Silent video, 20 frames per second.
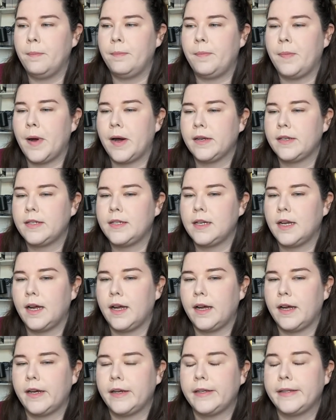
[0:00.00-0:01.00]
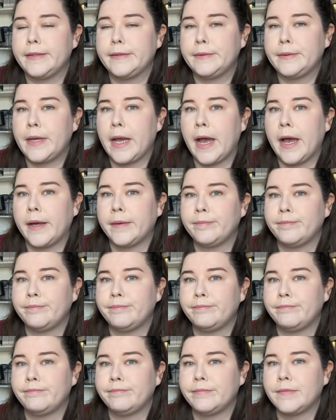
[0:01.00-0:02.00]
But yeah,
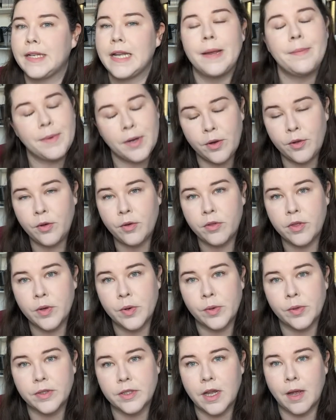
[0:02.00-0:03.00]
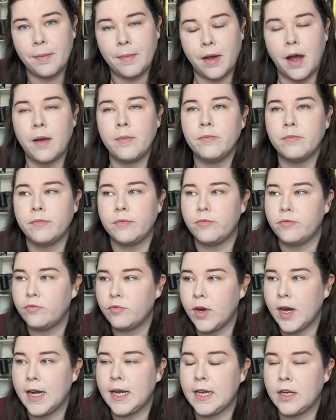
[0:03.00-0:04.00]
let me know your thoughts. I'm
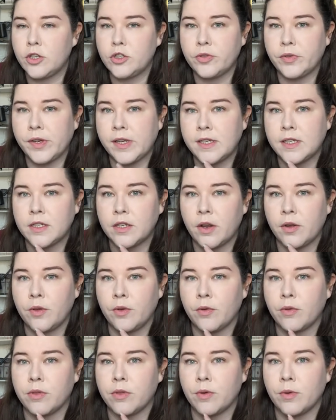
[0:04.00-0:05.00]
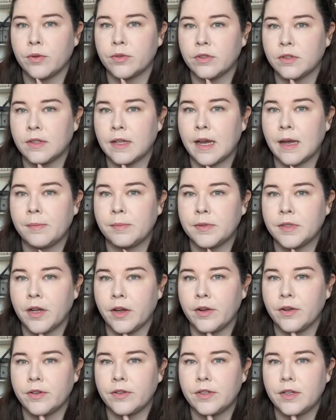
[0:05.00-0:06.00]
really intrigued to know your thoughts on that
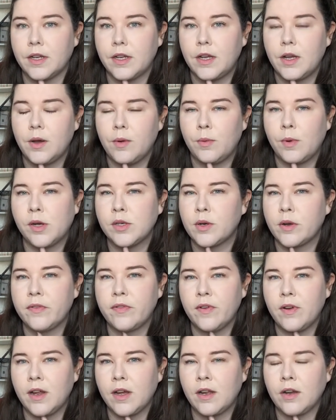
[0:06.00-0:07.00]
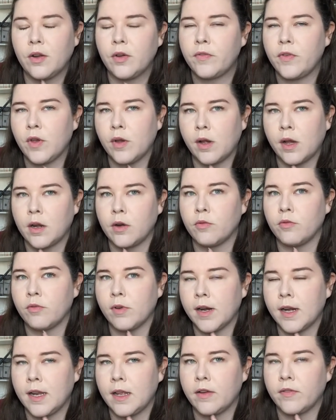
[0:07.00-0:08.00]
episode. Why do I feel like a lot of you are going to
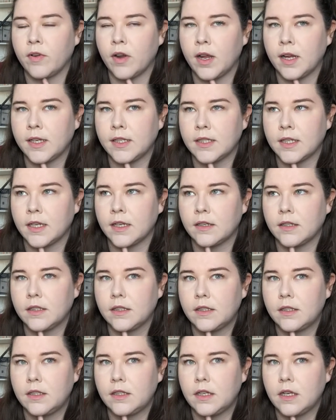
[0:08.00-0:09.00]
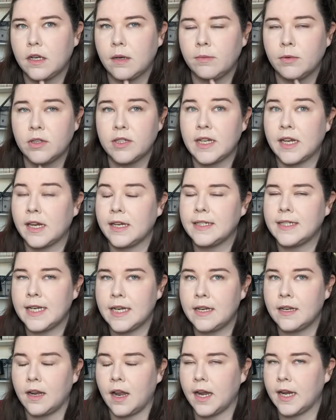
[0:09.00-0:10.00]
really have liked it? I'm not saying I
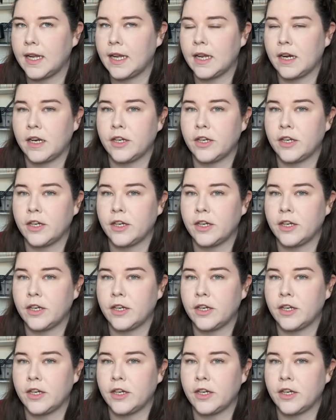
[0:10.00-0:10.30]
didn't like it.